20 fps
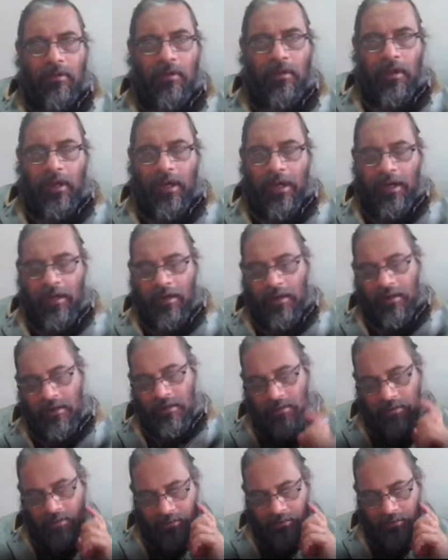And
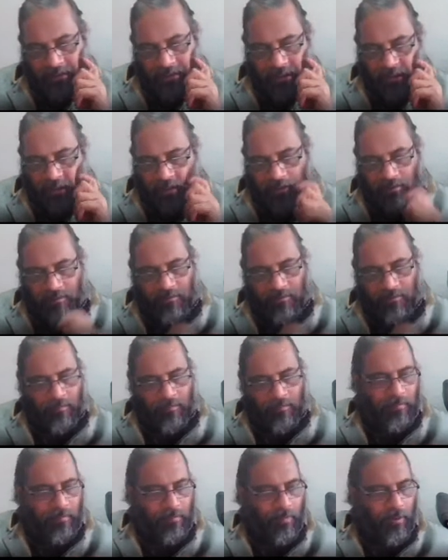the
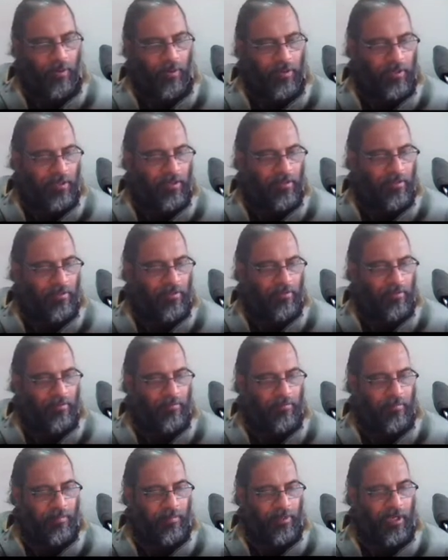model
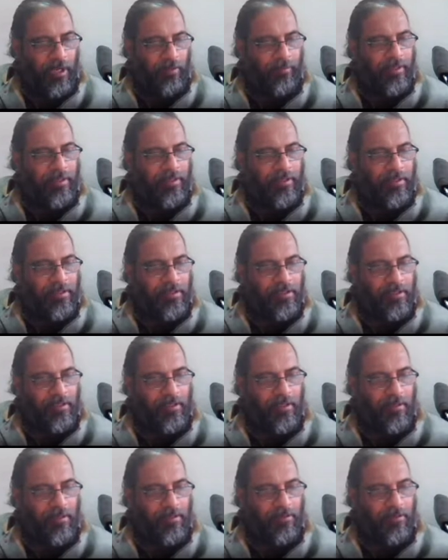programming
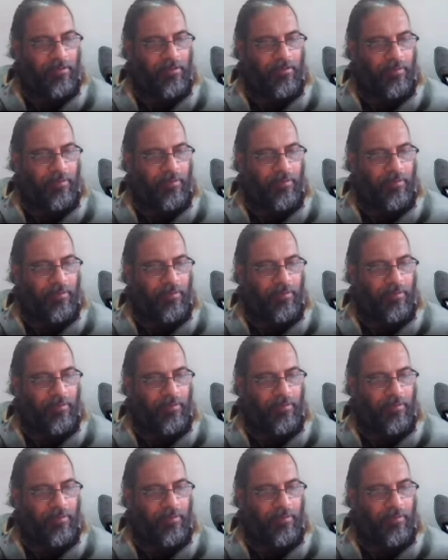skill or